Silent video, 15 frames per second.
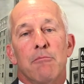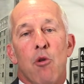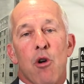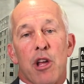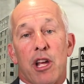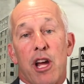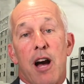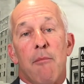More
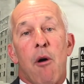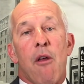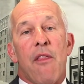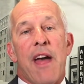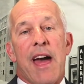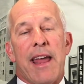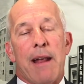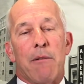to come on
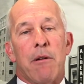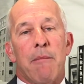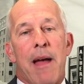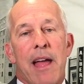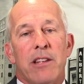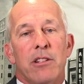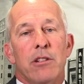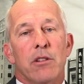that. I would
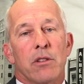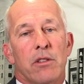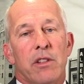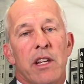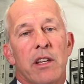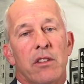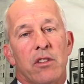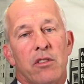imagine you'll
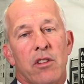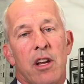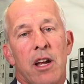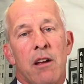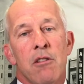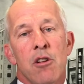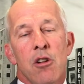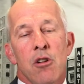see us,
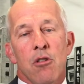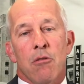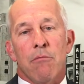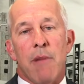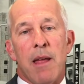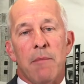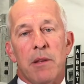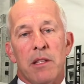
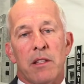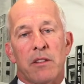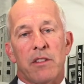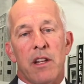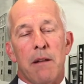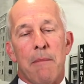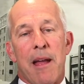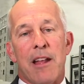maybe the
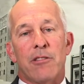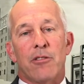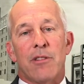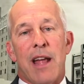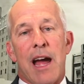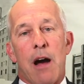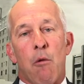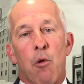city manager
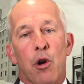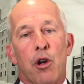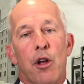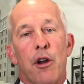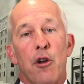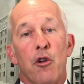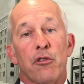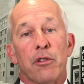now, work
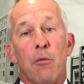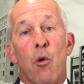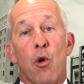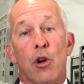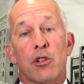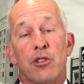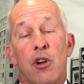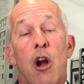on some
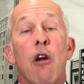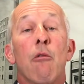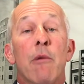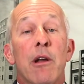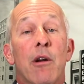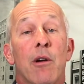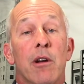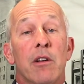org chart
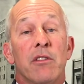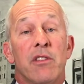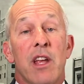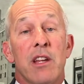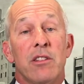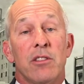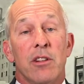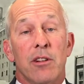
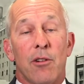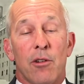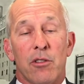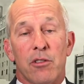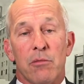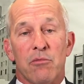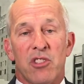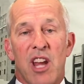reorganization or
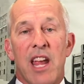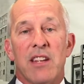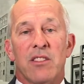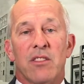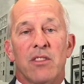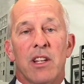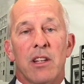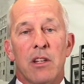some
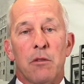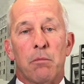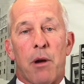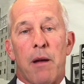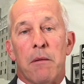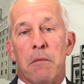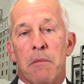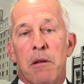changes that he's
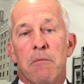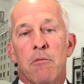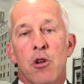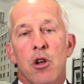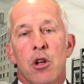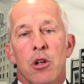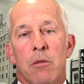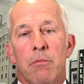probably
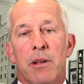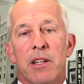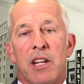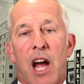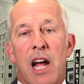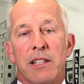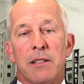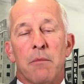been
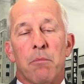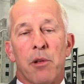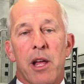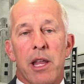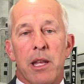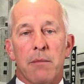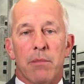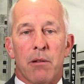
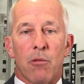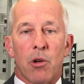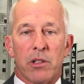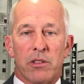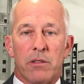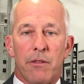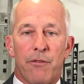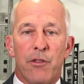contemplating, but
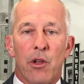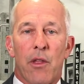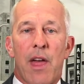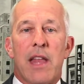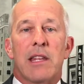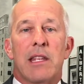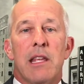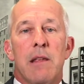wants to fill
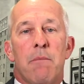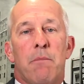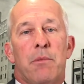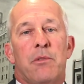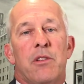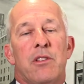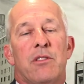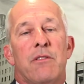that key
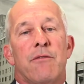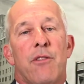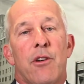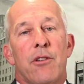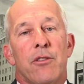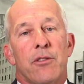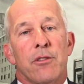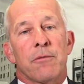position
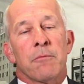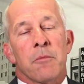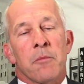first.